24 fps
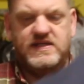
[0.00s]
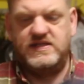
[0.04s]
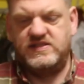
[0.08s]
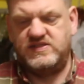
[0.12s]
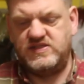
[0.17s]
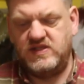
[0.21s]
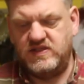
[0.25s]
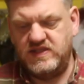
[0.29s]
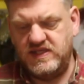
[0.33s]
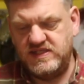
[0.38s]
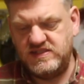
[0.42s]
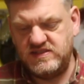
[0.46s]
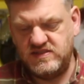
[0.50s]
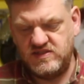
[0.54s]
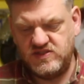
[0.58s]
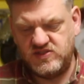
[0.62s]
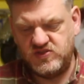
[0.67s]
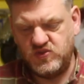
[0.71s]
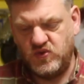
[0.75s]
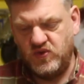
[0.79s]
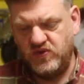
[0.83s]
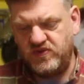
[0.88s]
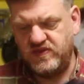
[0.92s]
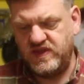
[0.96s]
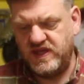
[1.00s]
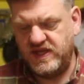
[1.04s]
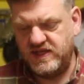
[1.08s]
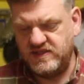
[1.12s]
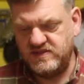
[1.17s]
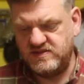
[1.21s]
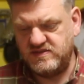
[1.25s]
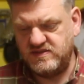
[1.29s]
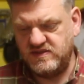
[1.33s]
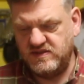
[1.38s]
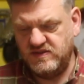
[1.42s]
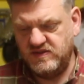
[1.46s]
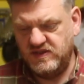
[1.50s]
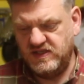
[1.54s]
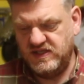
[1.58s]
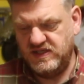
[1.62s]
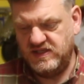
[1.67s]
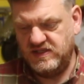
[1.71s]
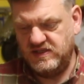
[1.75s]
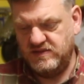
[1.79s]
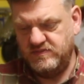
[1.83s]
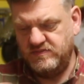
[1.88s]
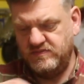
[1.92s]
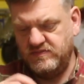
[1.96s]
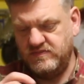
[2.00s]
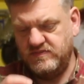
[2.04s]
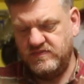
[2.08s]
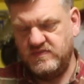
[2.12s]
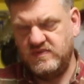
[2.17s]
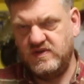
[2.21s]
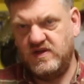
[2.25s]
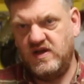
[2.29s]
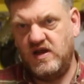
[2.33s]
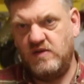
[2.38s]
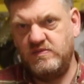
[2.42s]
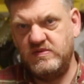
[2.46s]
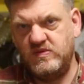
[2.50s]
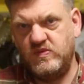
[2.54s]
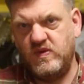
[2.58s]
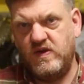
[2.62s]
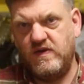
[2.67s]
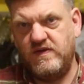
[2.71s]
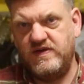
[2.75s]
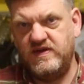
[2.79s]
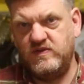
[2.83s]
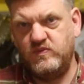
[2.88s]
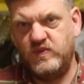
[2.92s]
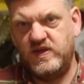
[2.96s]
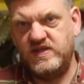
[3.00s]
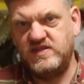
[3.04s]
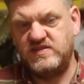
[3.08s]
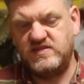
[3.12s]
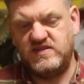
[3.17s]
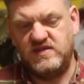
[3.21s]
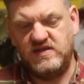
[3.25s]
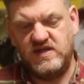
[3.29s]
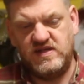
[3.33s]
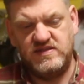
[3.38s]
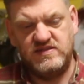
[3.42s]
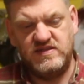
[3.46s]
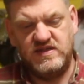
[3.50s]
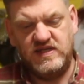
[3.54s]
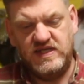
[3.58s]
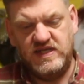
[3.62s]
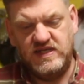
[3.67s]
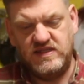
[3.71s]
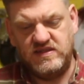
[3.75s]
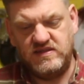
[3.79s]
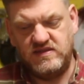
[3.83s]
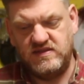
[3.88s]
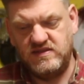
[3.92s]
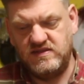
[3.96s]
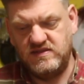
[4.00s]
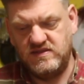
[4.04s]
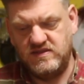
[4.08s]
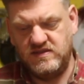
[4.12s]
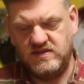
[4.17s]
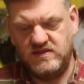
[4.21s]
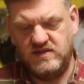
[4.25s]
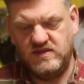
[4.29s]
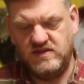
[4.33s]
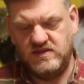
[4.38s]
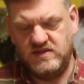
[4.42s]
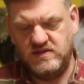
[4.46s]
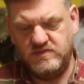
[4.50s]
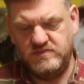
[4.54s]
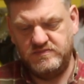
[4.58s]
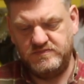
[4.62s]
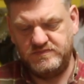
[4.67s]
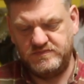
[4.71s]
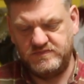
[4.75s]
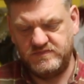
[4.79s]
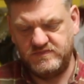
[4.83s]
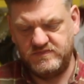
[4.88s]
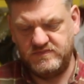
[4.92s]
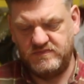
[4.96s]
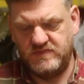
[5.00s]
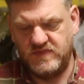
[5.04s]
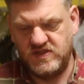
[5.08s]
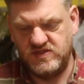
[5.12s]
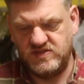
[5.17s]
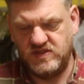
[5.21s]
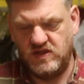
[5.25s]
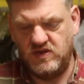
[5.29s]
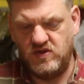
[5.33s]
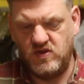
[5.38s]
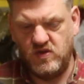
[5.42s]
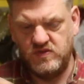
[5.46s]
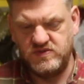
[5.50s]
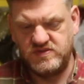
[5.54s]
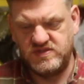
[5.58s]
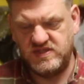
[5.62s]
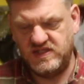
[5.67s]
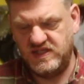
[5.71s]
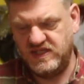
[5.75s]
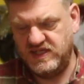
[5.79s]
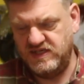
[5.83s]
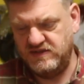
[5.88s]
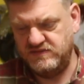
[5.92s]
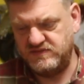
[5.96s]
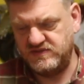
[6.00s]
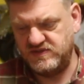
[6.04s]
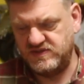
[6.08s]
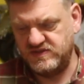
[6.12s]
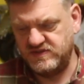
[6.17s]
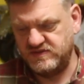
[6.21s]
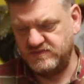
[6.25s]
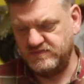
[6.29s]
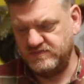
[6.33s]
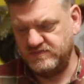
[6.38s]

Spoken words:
So these are the sort of things that I'll be wearing in winter underneath. So long sleeves.